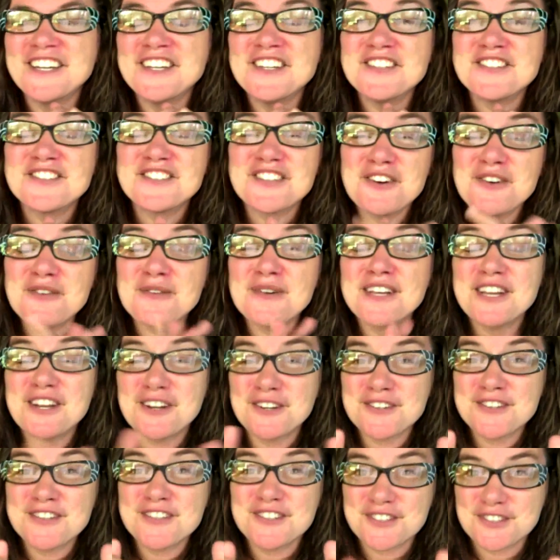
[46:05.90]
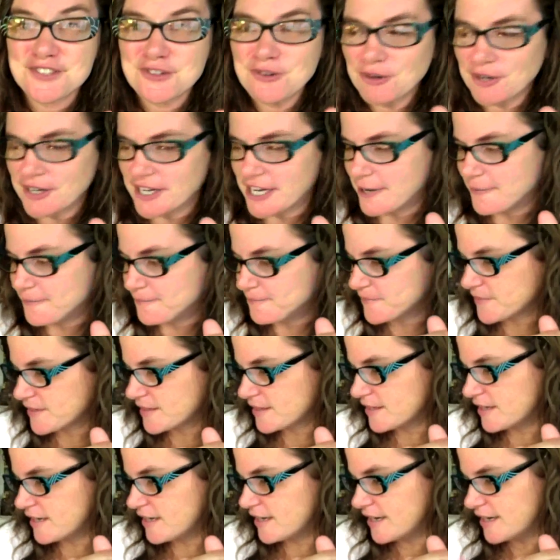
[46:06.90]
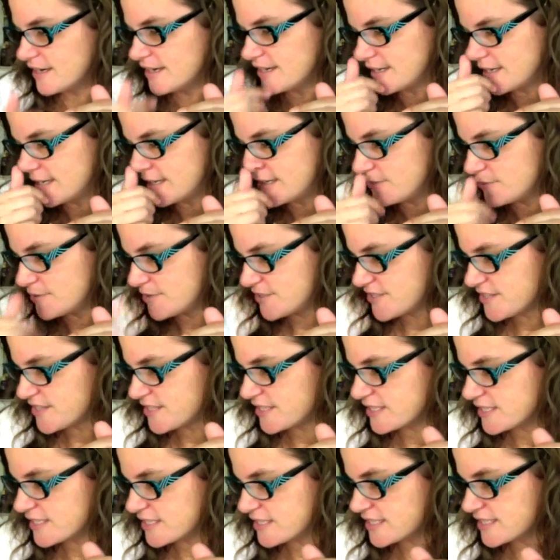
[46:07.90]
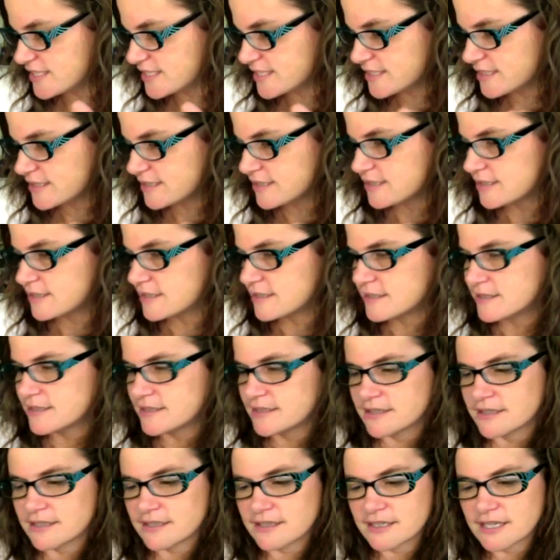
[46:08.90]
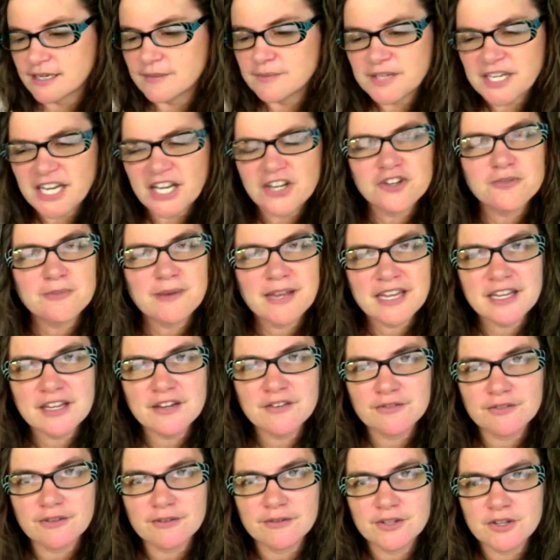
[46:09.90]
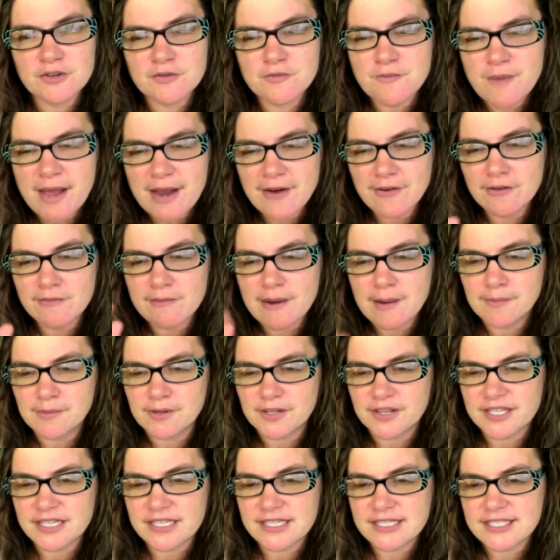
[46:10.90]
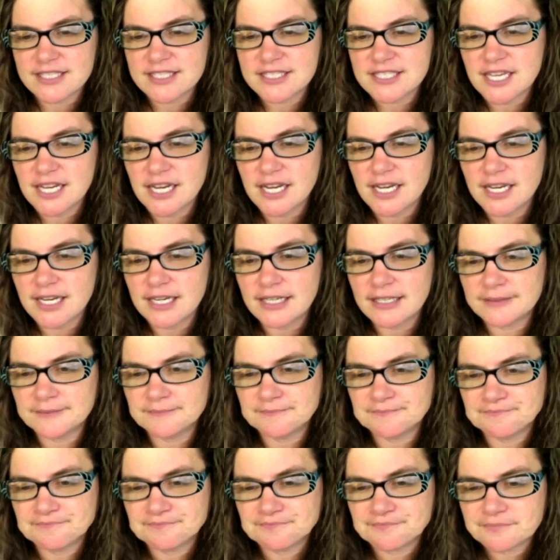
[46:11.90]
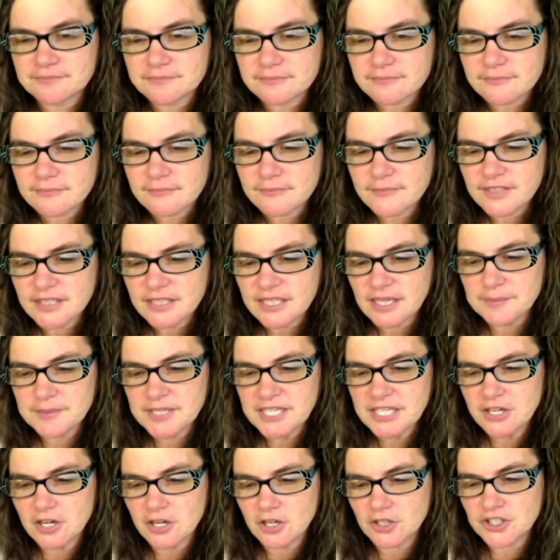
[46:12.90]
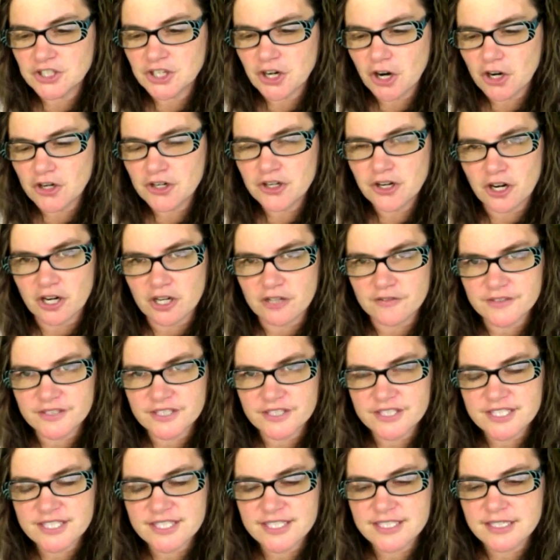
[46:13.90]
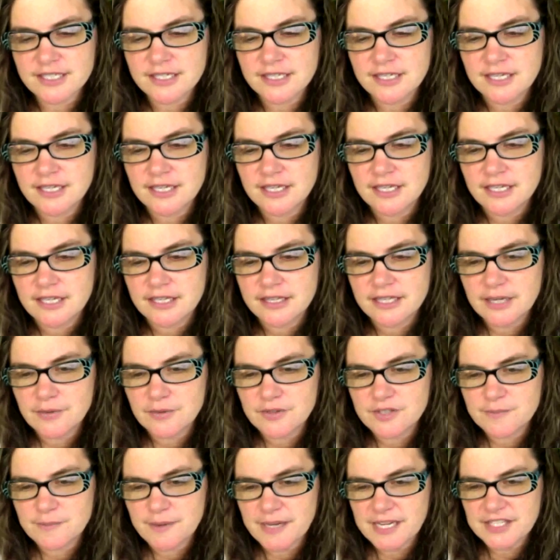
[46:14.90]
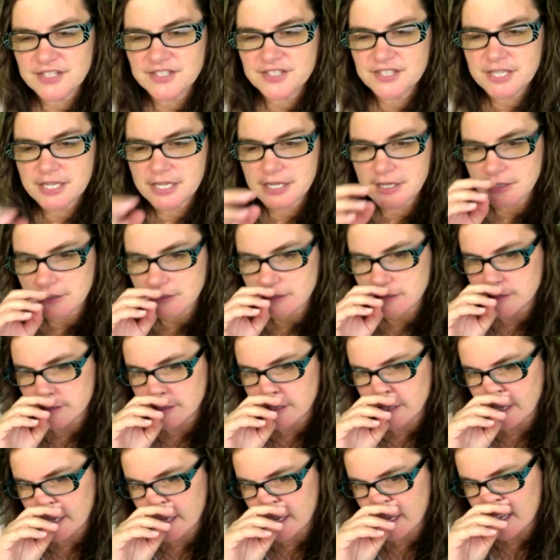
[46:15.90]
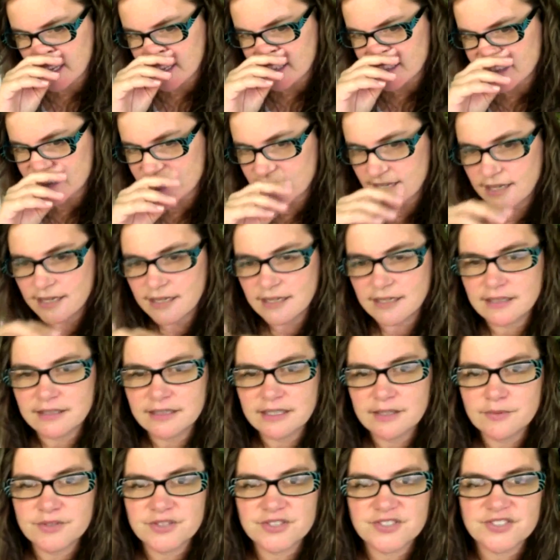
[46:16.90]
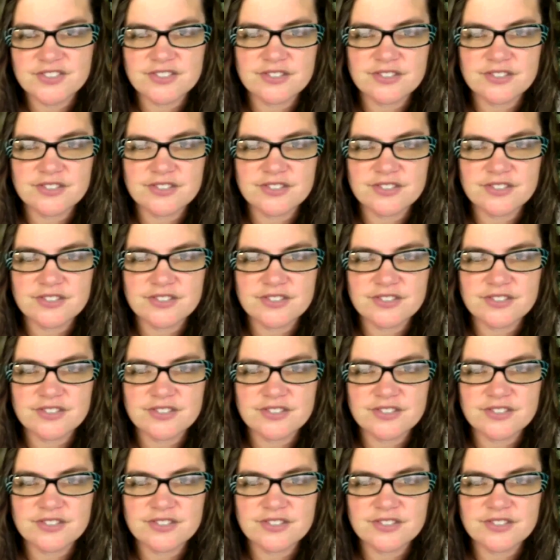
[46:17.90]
So here's the story. It was this company, and you may remember this, company called Yarn Harvest that was based here, and it was